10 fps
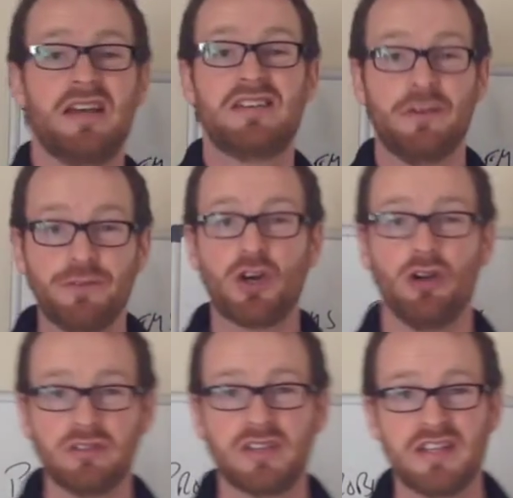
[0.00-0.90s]

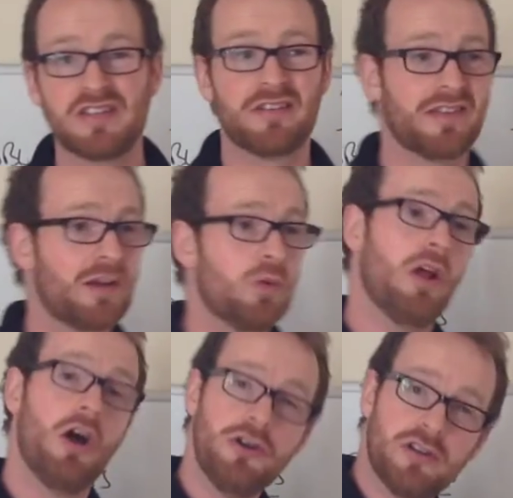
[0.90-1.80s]
difficulties and think, well,
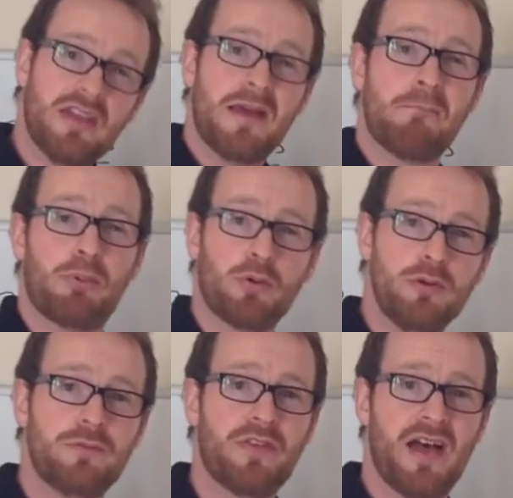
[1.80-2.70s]
how could they
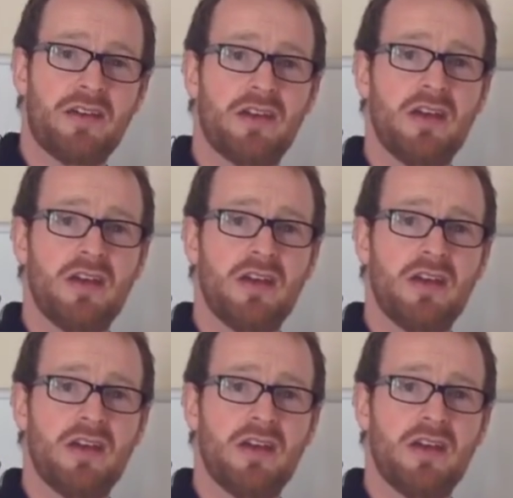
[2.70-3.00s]
improve that?